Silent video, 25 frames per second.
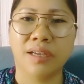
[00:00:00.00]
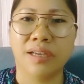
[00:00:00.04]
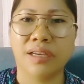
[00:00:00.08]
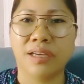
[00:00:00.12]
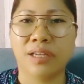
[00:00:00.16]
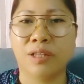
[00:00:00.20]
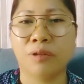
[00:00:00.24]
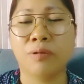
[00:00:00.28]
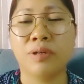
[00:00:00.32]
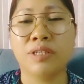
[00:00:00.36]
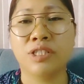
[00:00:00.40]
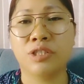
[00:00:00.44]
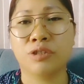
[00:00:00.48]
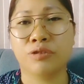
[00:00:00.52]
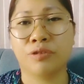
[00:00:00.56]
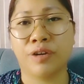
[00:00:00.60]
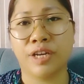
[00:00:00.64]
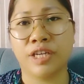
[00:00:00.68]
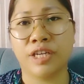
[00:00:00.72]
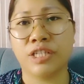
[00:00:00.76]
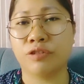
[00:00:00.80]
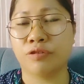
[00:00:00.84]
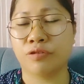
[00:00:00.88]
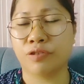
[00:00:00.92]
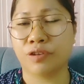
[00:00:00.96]
it was
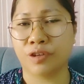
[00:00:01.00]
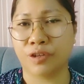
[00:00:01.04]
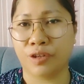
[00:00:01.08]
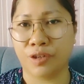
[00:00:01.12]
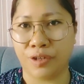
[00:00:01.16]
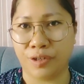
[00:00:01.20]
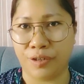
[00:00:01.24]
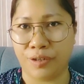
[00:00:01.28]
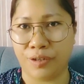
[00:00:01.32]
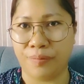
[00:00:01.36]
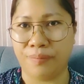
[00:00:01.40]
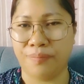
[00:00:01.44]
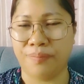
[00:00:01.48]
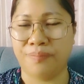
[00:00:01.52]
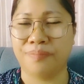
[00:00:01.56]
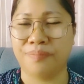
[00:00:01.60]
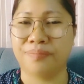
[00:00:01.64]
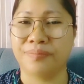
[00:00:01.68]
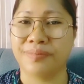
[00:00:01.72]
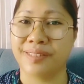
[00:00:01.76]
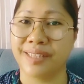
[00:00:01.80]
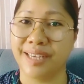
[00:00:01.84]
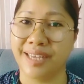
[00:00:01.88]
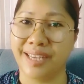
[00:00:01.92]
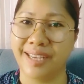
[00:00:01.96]
strange for her.
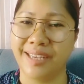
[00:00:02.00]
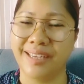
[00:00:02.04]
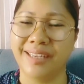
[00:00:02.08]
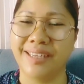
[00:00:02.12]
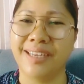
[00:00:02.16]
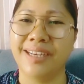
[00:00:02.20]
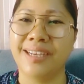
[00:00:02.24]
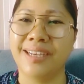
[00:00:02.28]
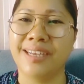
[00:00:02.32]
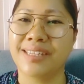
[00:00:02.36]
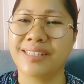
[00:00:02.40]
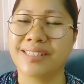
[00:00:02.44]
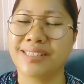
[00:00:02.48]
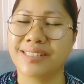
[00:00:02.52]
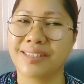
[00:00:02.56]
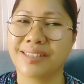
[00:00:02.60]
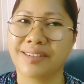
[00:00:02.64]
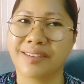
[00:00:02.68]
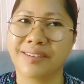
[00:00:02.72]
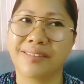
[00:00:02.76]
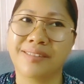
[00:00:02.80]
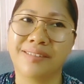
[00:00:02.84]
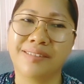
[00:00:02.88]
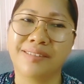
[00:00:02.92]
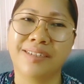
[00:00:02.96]
Okay,
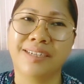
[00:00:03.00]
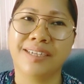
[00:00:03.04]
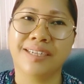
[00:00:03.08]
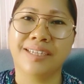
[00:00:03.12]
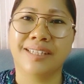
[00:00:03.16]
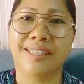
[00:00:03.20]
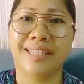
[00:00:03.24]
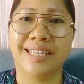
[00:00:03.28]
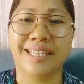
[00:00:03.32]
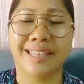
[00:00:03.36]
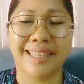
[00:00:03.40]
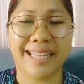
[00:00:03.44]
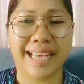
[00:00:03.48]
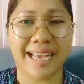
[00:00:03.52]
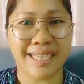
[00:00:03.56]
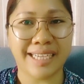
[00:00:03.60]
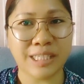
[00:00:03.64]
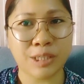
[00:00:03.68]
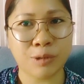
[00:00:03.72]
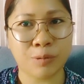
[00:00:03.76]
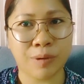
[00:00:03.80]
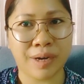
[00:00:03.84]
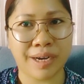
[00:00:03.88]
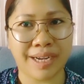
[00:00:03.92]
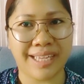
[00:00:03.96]
so the
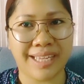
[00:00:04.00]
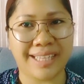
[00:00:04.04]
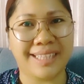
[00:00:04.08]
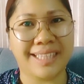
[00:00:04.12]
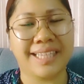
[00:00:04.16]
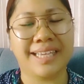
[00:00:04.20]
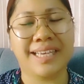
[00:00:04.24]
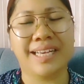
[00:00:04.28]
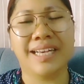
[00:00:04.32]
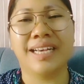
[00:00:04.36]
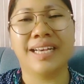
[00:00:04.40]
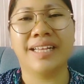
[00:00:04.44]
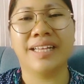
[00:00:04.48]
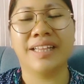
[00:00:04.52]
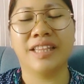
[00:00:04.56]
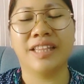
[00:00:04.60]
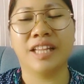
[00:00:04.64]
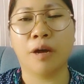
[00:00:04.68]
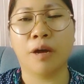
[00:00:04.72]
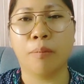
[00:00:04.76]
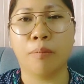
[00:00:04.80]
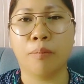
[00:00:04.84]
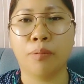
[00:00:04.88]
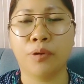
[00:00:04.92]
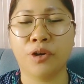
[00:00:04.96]
next one,
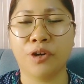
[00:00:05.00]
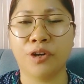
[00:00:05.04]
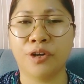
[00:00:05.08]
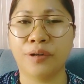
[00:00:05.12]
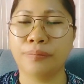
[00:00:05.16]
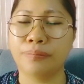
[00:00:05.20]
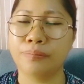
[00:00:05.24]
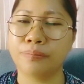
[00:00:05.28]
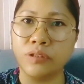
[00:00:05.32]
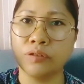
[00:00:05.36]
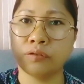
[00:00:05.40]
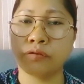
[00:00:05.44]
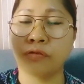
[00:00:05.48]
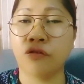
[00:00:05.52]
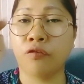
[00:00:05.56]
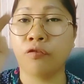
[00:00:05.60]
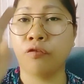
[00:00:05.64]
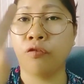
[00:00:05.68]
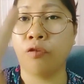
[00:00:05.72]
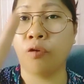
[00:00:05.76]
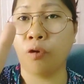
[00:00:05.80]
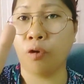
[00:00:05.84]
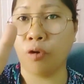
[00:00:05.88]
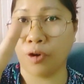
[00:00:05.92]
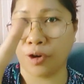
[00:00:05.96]
number
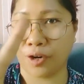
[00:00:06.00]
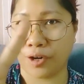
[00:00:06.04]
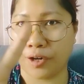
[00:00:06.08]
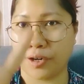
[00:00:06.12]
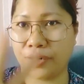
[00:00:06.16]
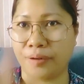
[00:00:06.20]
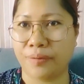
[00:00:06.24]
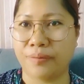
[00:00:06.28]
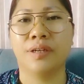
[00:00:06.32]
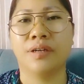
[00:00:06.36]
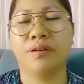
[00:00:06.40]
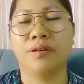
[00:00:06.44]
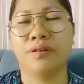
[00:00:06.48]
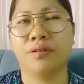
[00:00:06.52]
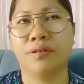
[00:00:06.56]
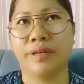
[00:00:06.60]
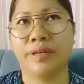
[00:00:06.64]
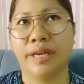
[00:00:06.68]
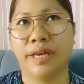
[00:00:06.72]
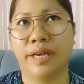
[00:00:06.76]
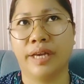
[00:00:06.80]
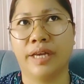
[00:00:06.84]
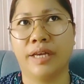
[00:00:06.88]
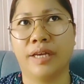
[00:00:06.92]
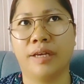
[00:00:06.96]
four.
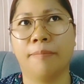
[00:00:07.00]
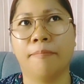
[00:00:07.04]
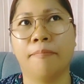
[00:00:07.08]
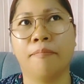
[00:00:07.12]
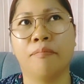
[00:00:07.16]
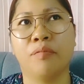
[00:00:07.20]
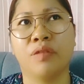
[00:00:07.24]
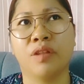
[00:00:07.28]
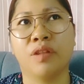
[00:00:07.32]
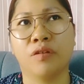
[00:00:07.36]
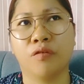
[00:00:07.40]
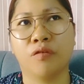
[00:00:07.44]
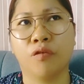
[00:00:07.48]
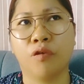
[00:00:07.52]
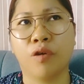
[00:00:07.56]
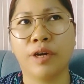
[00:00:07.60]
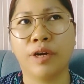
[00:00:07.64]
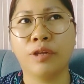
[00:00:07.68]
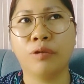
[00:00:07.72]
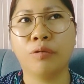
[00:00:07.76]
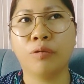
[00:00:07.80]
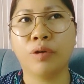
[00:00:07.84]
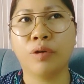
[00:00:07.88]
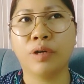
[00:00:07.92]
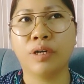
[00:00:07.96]
Okay, the
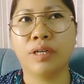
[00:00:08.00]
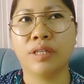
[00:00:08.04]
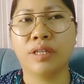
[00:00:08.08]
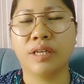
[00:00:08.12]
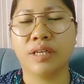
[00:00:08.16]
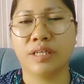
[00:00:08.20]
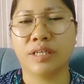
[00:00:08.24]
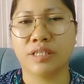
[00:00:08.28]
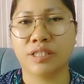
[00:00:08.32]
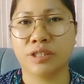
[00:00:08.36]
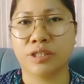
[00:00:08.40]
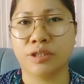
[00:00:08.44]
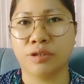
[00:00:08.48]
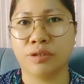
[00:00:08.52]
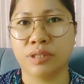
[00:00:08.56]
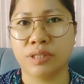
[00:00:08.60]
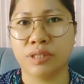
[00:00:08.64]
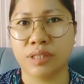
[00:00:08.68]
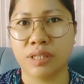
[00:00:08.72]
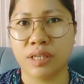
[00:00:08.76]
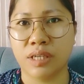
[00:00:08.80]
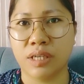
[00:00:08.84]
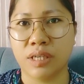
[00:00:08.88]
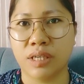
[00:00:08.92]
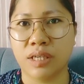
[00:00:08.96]
fourth one is
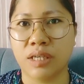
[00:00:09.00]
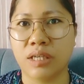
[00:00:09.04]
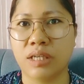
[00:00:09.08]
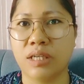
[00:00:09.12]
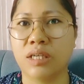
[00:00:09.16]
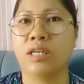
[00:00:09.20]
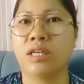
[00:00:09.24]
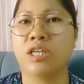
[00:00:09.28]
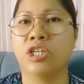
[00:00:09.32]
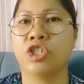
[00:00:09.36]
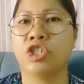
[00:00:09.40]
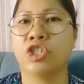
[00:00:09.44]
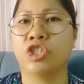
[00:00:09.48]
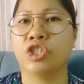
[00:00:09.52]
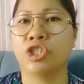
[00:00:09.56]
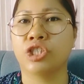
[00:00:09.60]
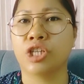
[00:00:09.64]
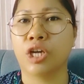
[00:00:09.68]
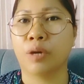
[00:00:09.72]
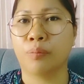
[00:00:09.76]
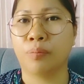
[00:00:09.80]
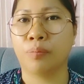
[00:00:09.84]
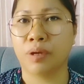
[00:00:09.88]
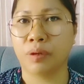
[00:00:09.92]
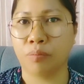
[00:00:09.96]
using
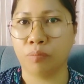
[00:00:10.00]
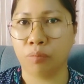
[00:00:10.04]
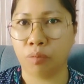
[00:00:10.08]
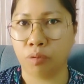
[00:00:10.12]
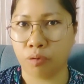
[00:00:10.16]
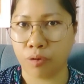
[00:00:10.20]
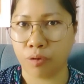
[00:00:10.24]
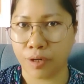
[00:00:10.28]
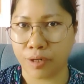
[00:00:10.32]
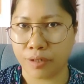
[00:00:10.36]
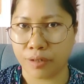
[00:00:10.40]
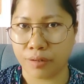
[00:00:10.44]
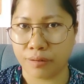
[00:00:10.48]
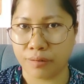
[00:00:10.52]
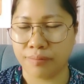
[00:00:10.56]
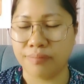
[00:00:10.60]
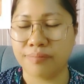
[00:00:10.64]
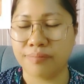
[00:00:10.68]
chopping board.